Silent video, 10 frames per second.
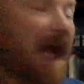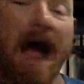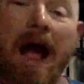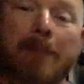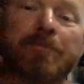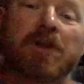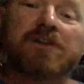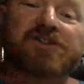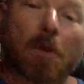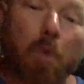
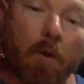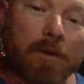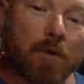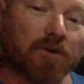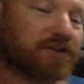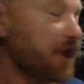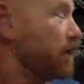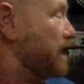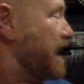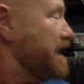So what we want to
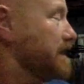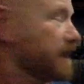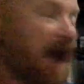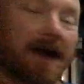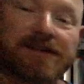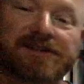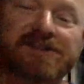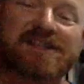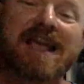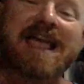do in the
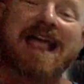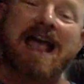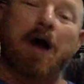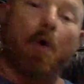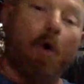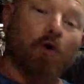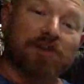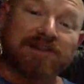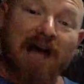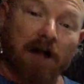gusts or
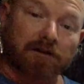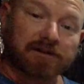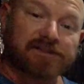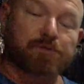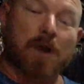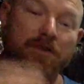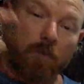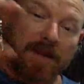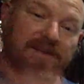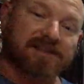lulls where the
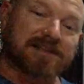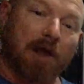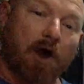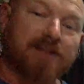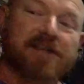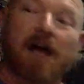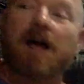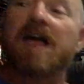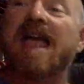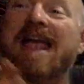wind is lighter
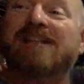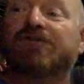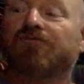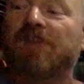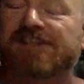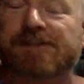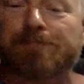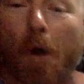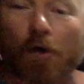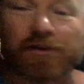is
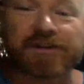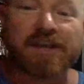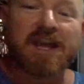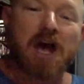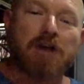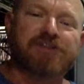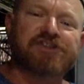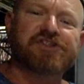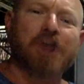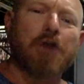respond as
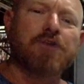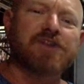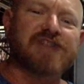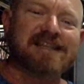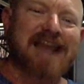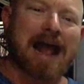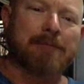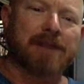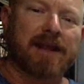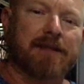soon as it's
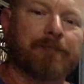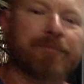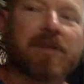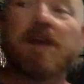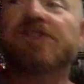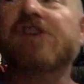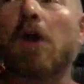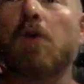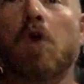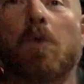happening.
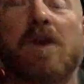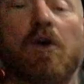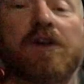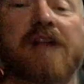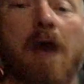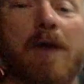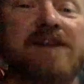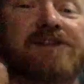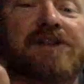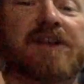So we're not going to go
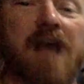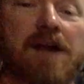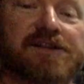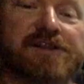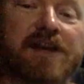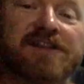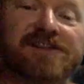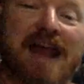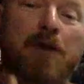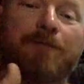into the gust,
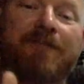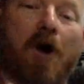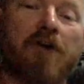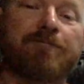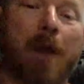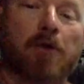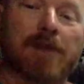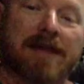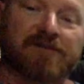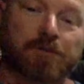sail five boat
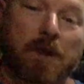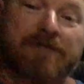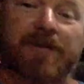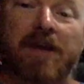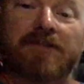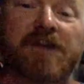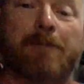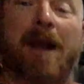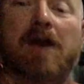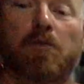lengths with the
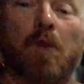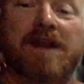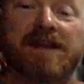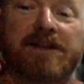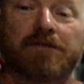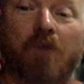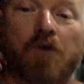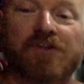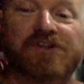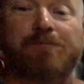apparent wind in the
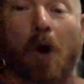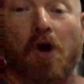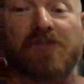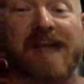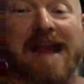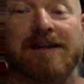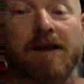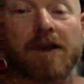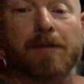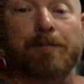wrong spot and then
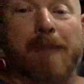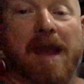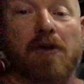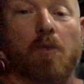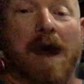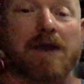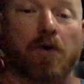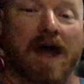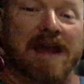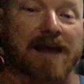bear away
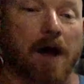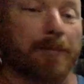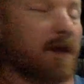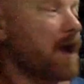or head up.